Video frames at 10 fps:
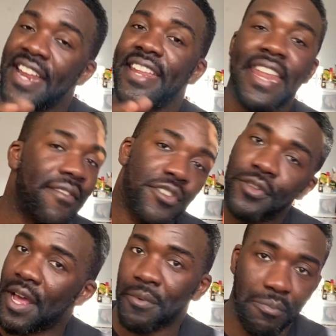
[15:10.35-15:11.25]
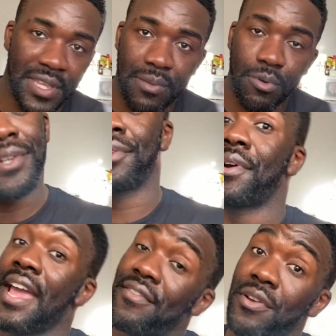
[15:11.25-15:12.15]
Never do that with people.
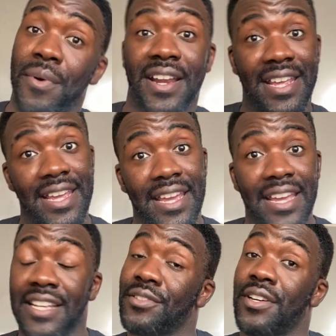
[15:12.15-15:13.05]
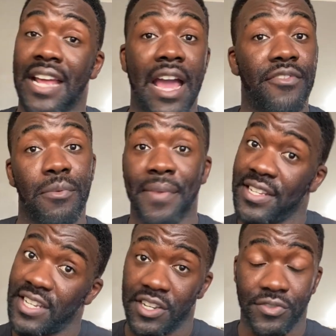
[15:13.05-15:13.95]
Not everyone here is going to have your
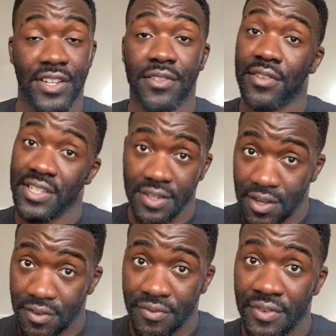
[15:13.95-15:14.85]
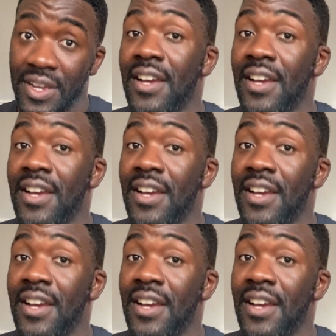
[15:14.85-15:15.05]
best interests on this earth.